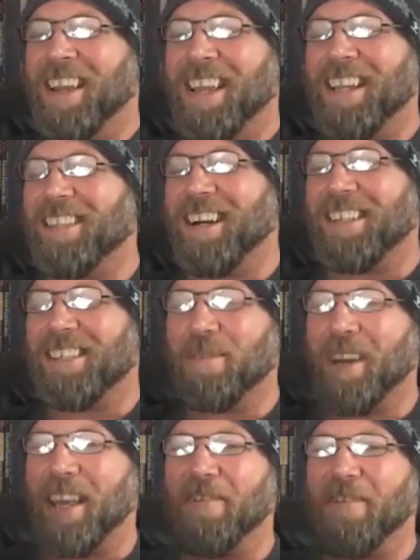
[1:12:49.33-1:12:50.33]
he's not some
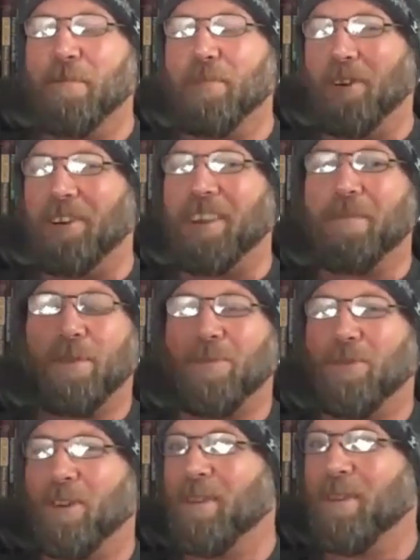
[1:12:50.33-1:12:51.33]
kind of brilliant
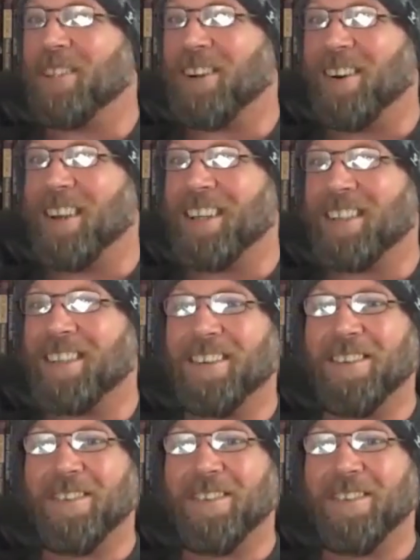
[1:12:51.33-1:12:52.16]
performance artist